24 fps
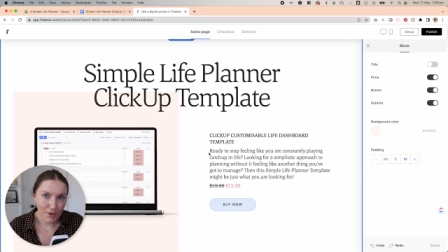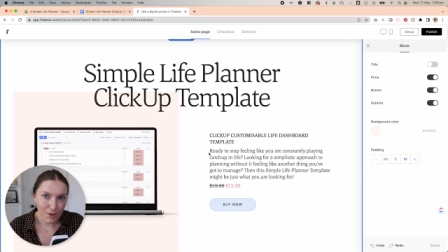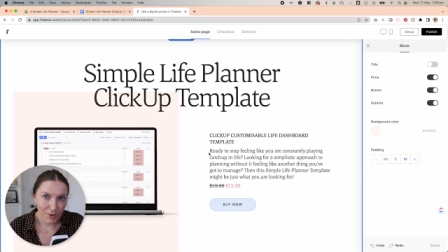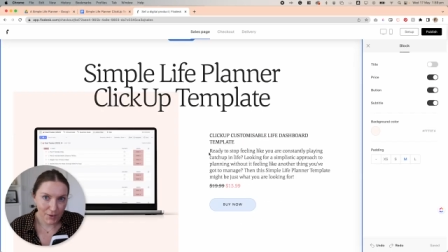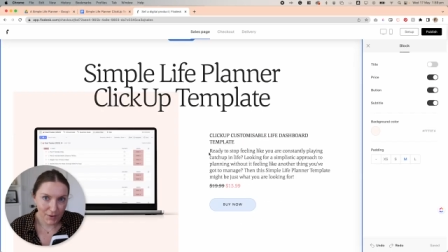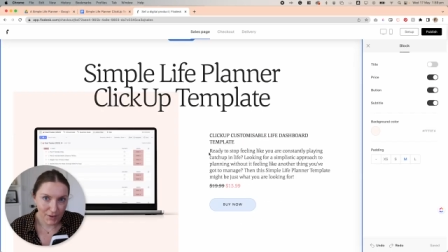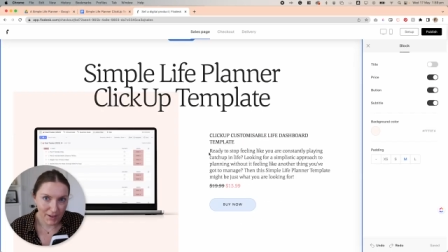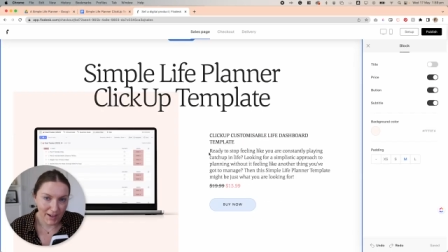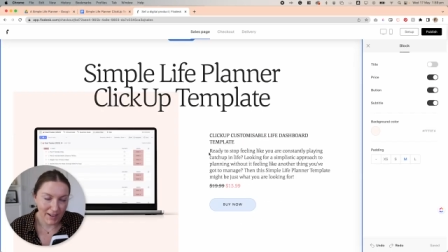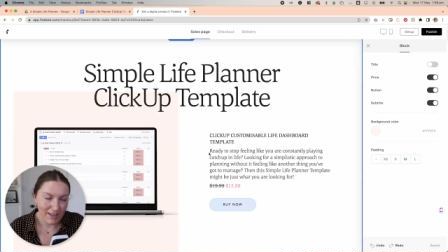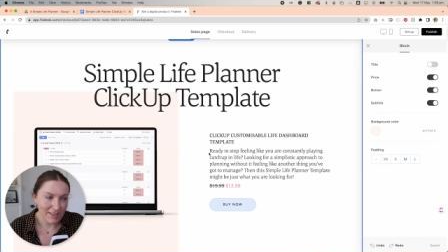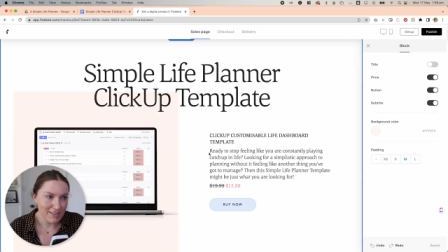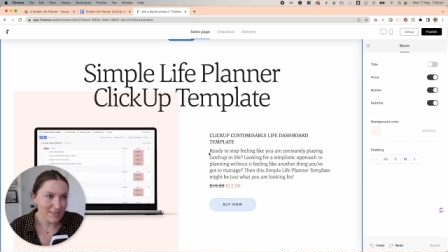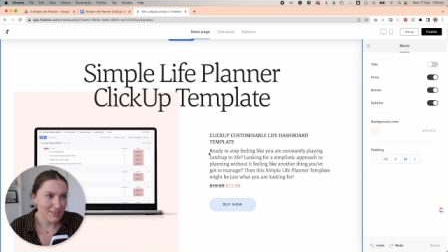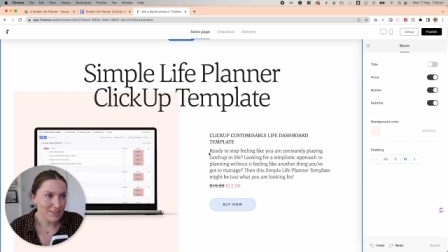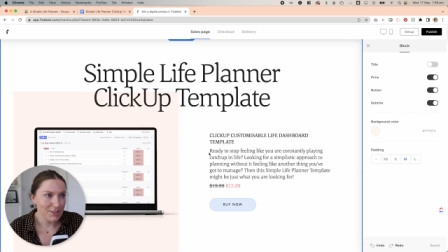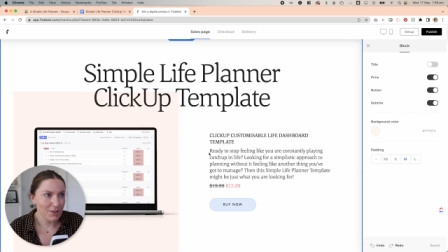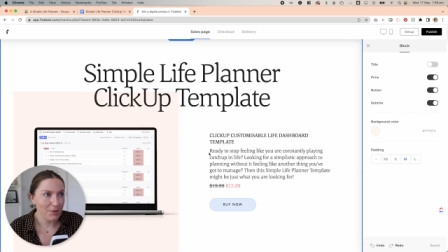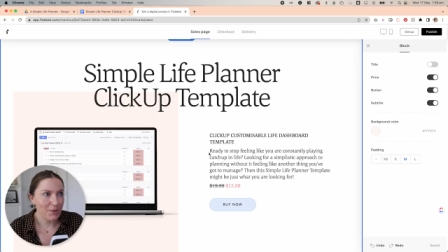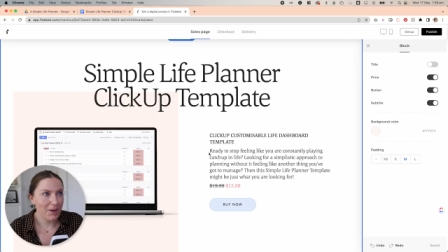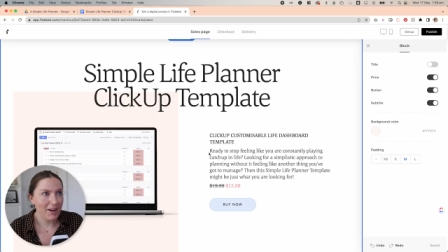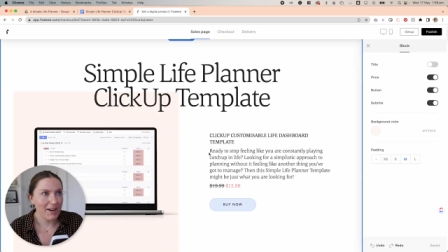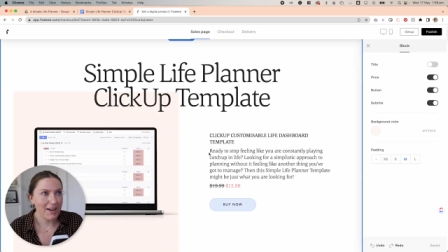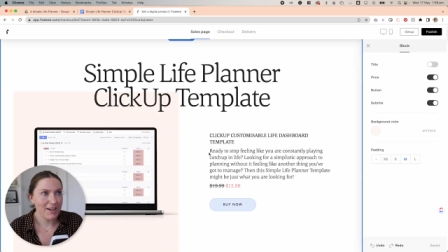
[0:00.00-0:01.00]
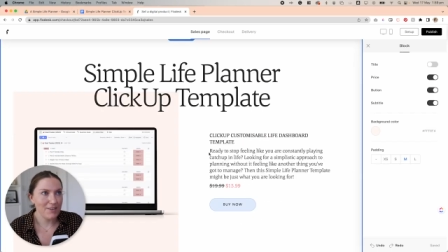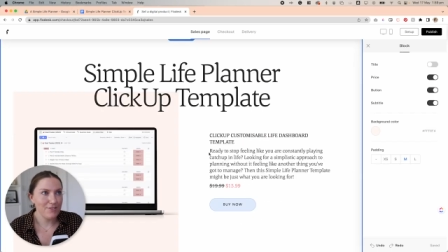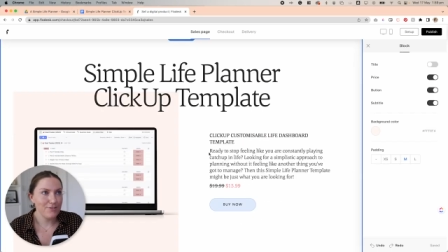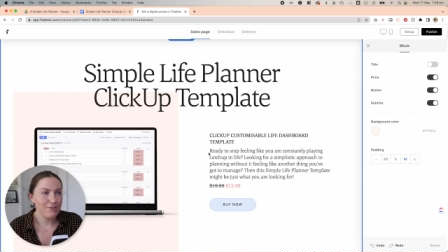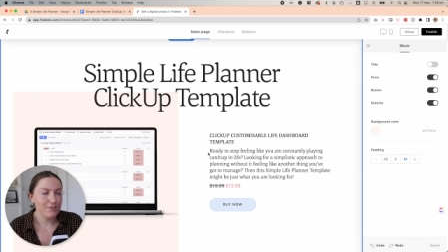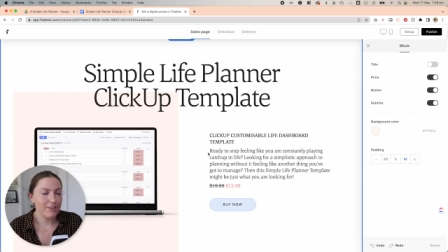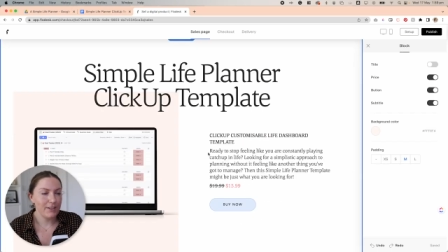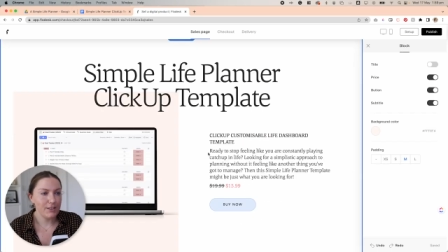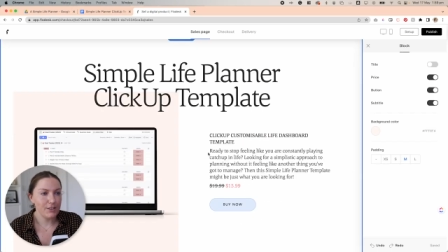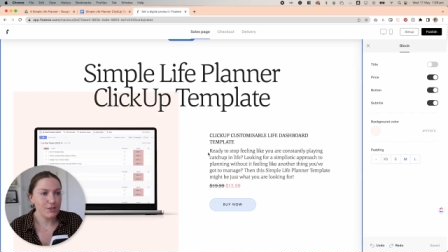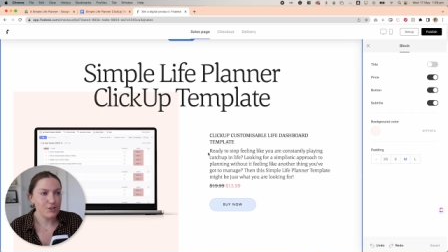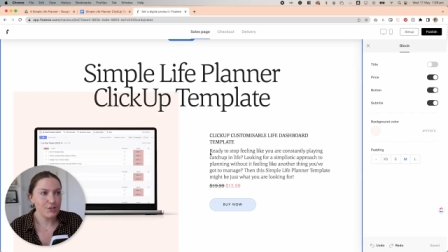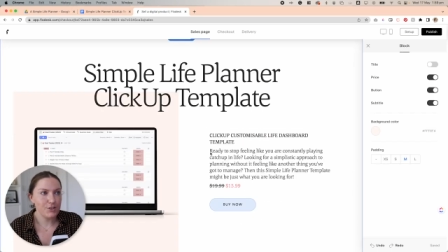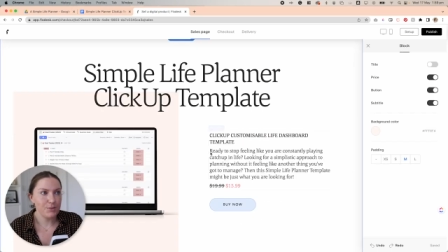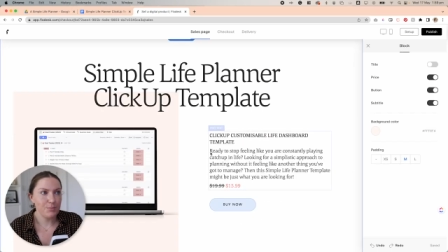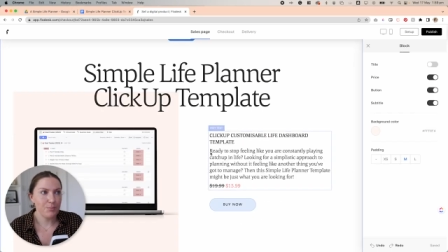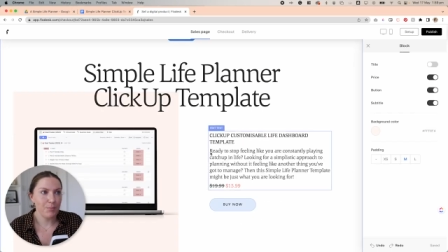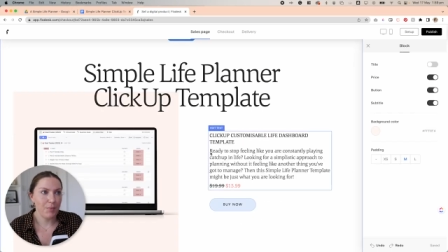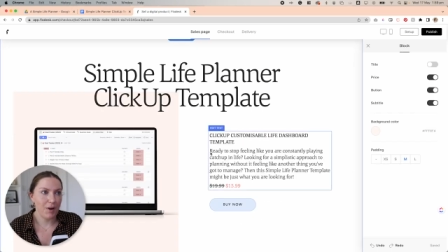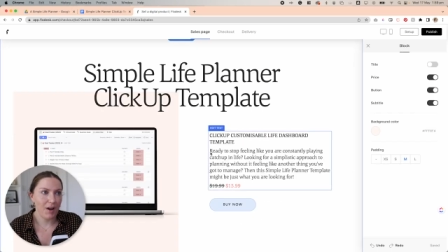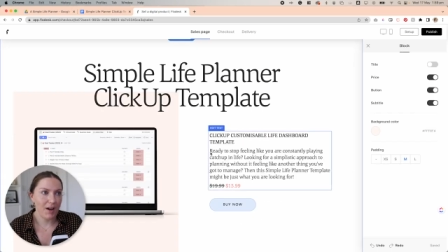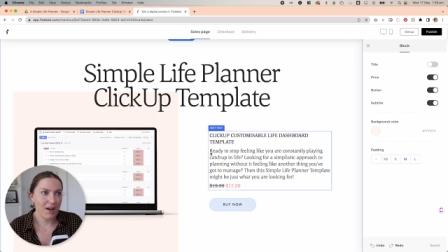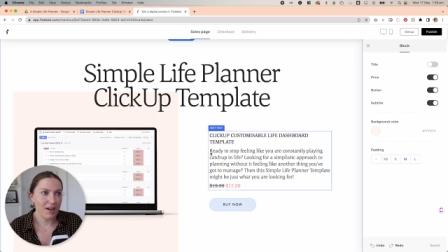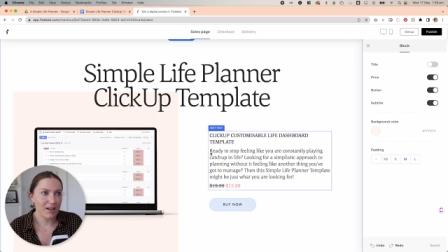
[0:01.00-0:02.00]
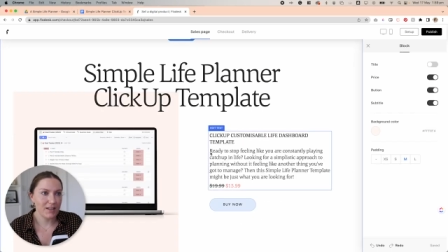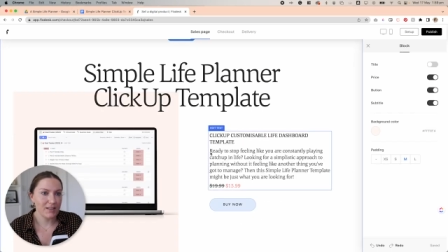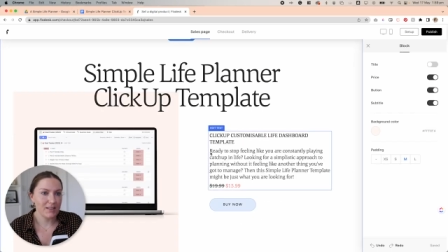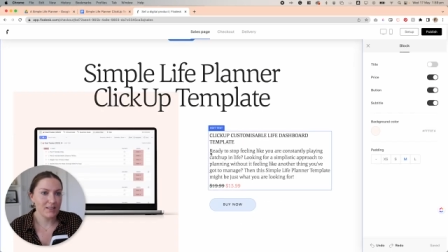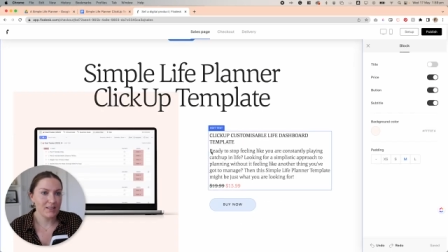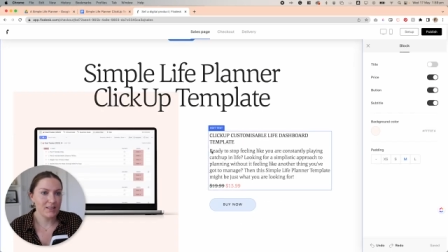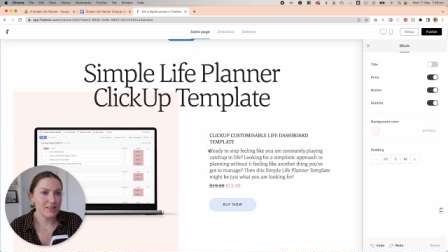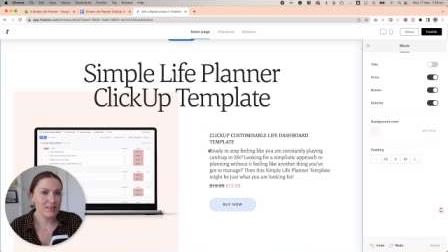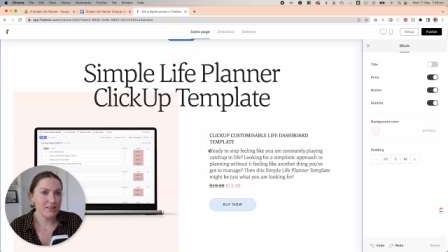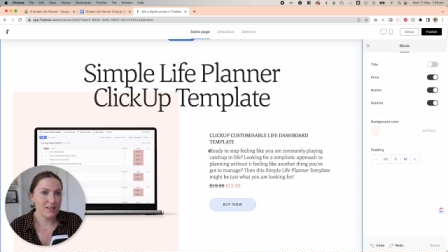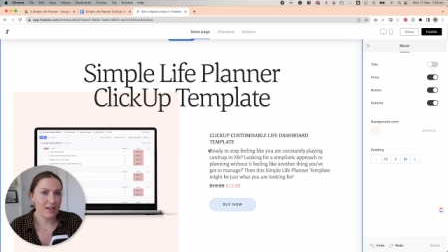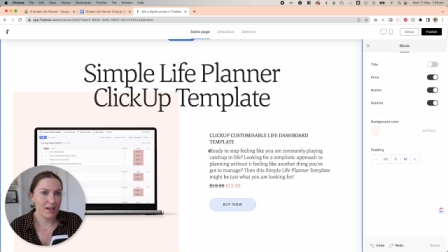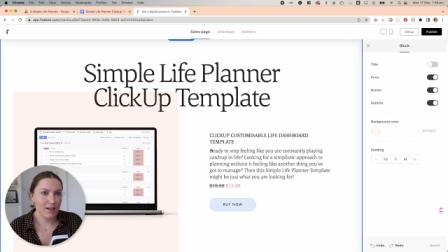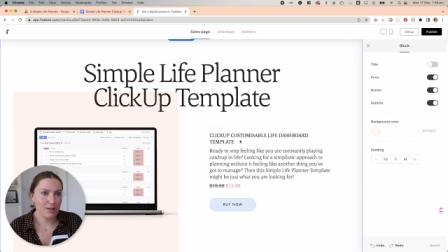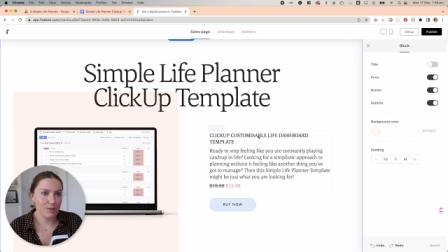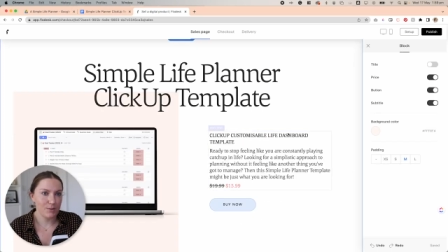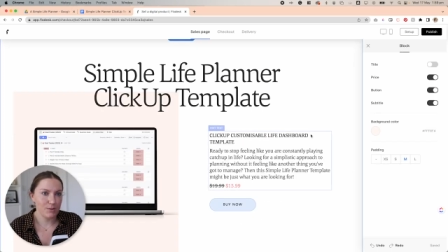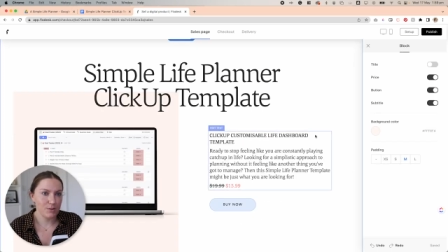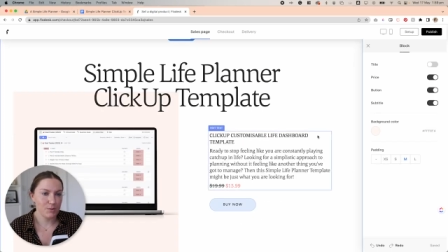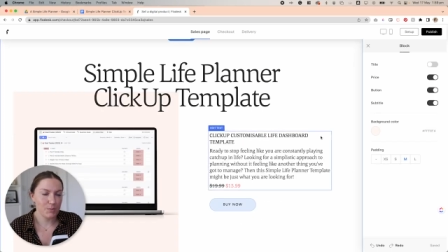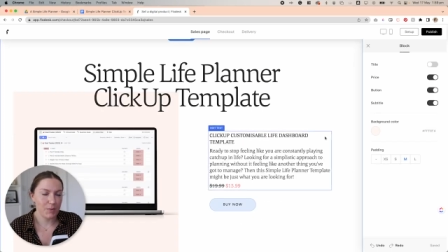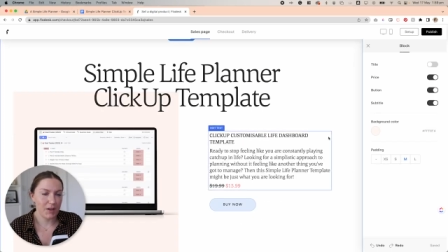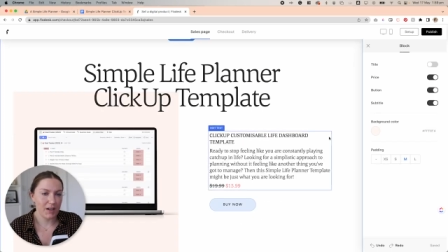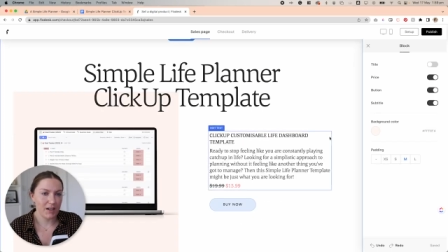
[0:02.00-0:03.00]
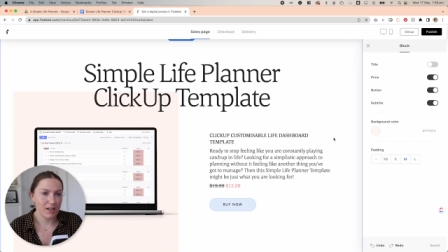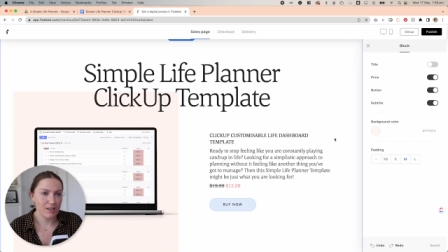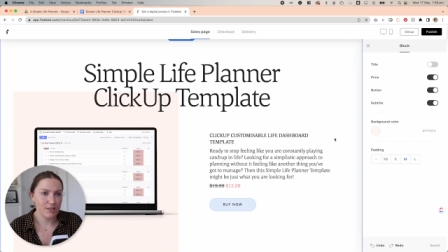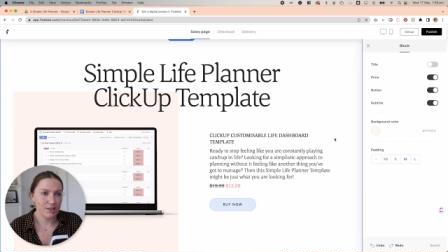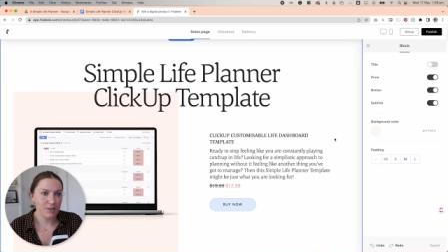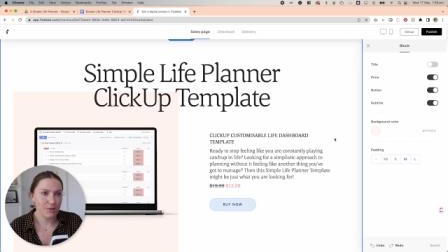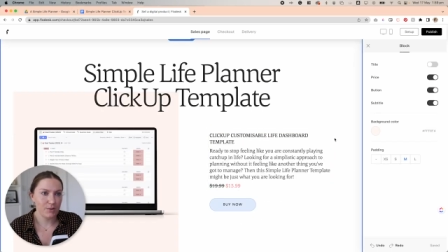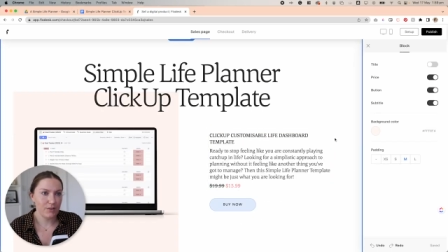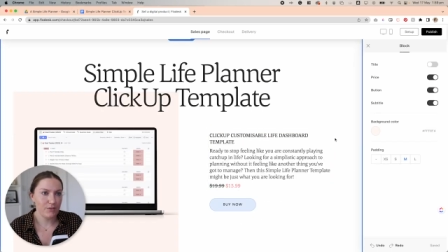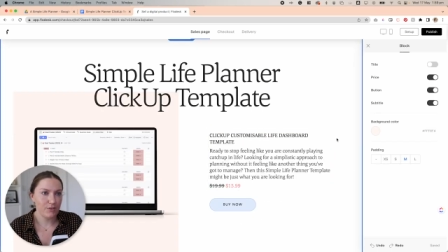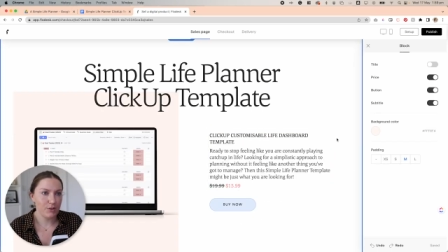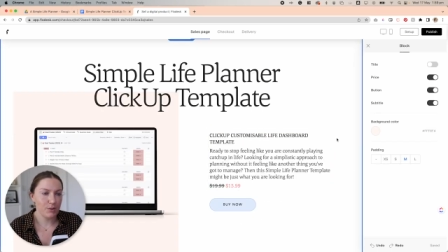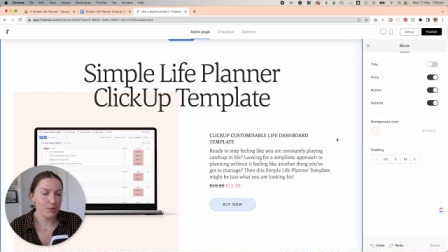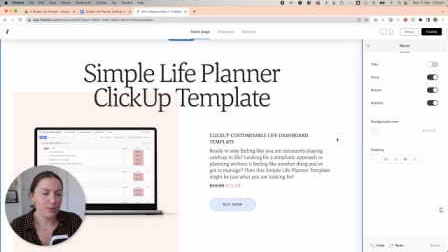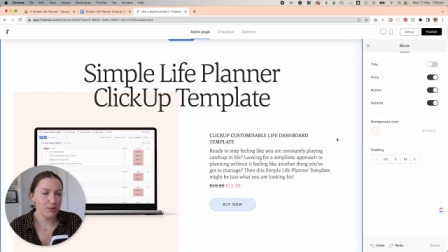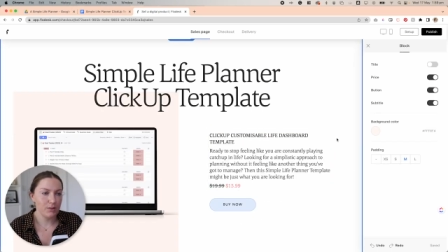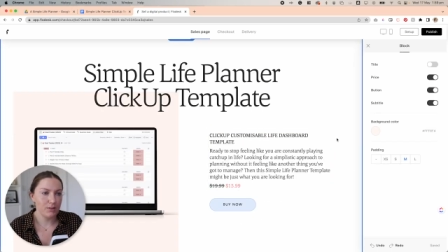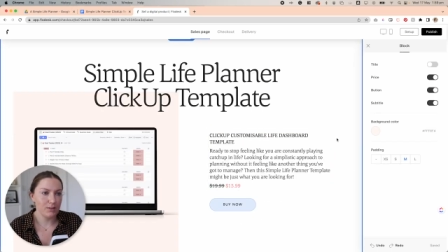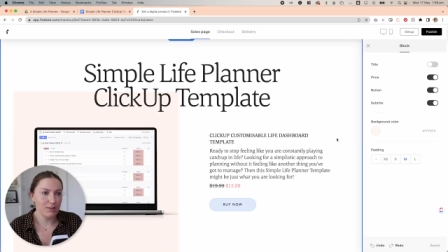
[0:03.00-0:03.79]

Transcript: Okay, so I have finished my sales page. I'll give you a